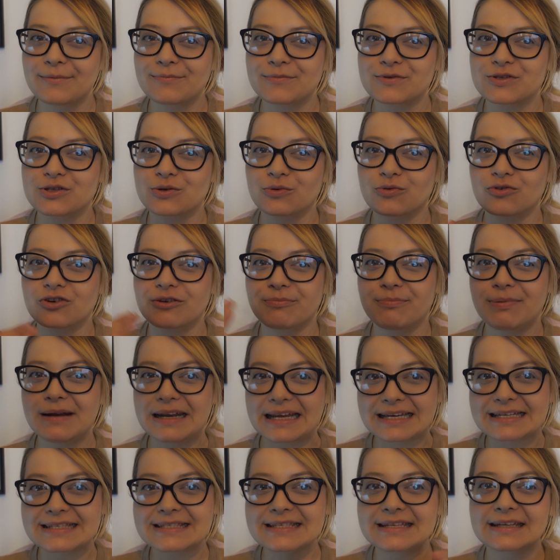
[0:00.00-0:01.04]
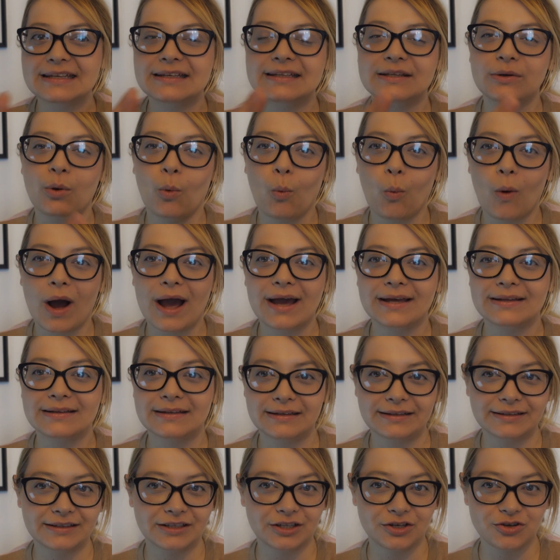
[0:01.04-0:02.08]
So replacing the white
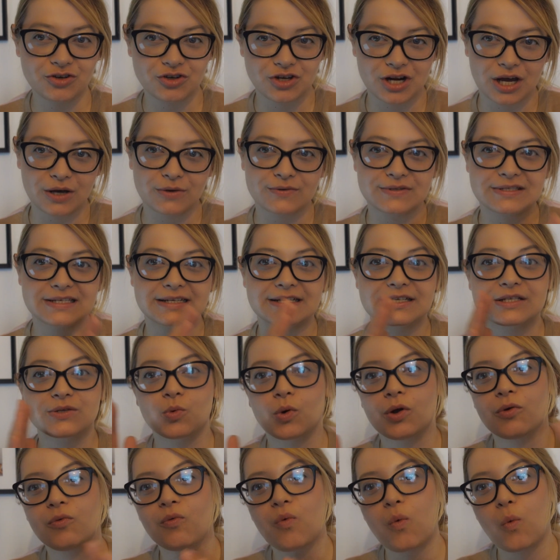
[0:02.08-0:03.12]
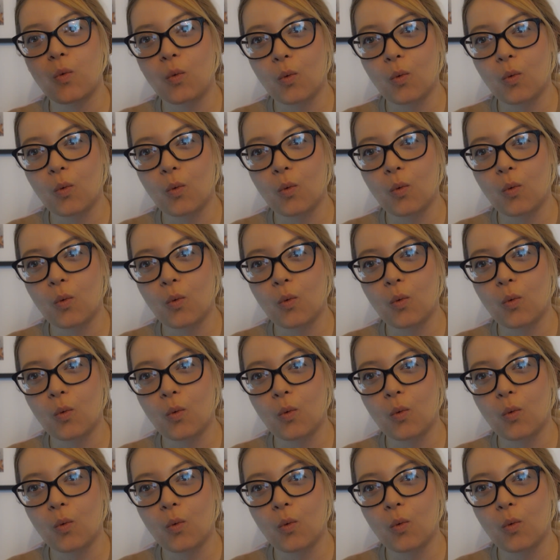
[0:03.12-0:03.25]
linen trousers with